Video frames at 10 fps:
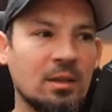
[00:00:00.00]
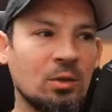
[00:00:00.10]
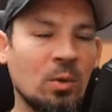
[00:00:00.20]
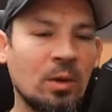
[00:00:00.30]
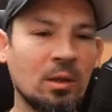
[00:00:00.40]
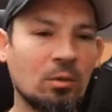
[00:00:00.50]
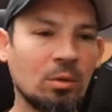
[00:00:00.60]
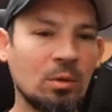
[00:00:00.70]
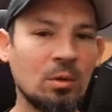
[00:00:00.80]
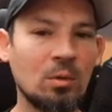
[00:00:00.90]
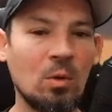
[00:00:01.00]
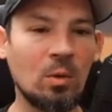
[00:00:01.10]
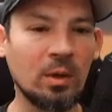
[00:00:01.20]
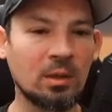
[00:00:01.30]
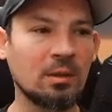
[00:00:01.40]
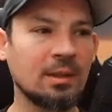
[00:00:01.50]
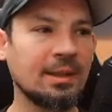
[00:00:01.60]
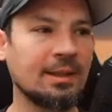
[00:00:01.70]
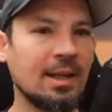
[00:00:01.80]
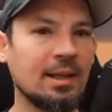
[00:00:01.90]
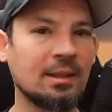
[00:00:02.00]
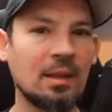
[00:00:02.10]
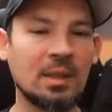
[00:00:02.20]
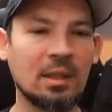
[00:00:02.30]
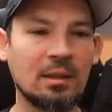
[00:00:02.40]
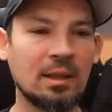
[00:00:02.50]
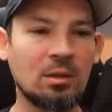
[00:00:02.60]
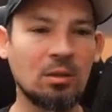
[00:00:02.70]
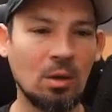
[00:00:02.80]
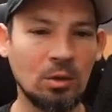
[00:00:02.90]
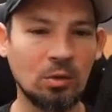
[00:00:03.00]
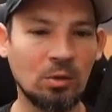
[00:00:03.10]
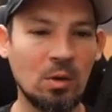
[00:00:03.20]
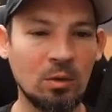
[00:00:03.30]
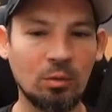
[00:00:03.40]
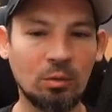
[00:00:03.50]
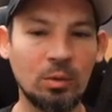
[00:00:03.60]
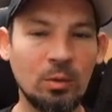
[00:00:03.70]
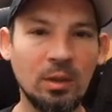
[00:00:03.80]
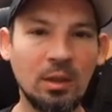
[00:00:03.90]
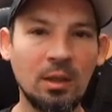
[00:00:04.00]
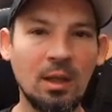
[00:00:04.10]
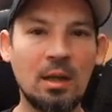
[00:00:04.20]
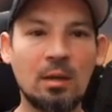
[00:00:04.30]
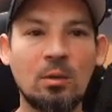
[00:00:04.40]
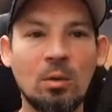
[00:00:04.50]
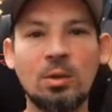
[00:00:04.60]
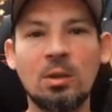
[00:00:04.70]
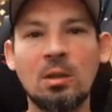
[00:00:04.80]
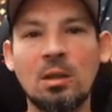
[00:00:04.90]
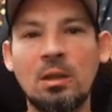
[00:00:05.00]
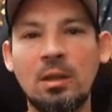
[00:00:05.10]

join a crew, or it's going to say something like start your own crew. And of course, you're going to